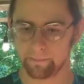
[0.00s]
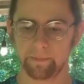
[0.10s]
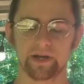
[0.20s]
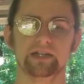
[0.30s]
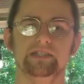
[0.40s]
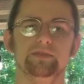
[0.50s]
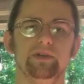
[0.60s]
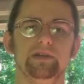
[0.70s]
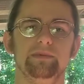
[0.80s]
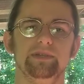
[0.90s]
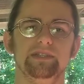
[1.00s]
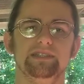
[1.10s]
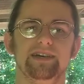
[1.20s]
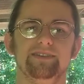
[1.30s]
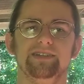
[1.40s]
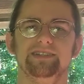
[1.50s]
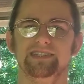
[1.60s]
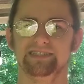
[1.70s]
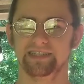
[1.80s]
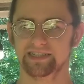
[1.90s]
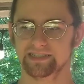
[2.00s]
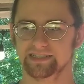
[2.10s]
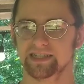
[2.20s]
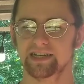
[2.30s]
But I just wanted to put this out there since it is